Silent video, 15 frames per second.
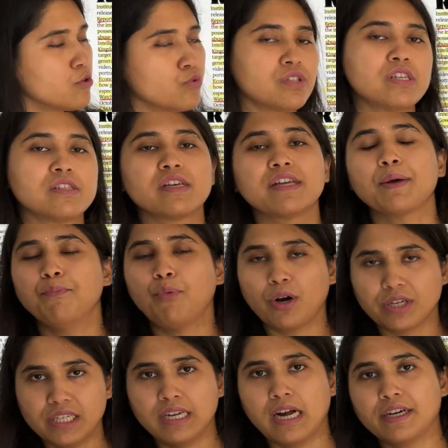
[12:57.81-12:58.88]
This is an
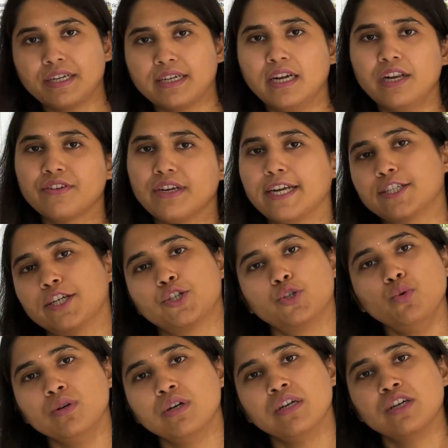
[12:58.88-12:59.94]
important article related
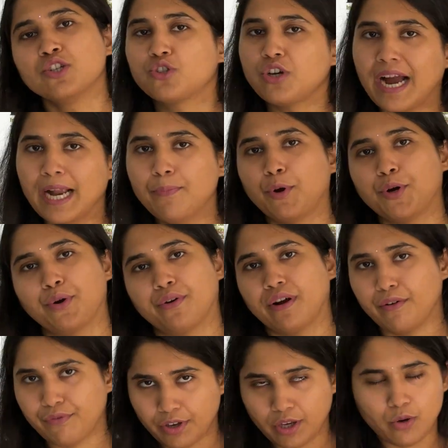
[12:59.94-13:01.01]
to child
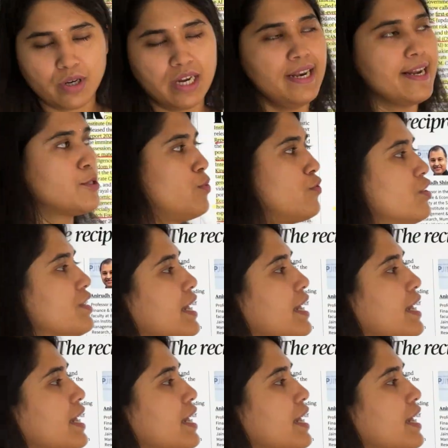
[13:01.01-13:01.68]
pornography. Okay, let's move to the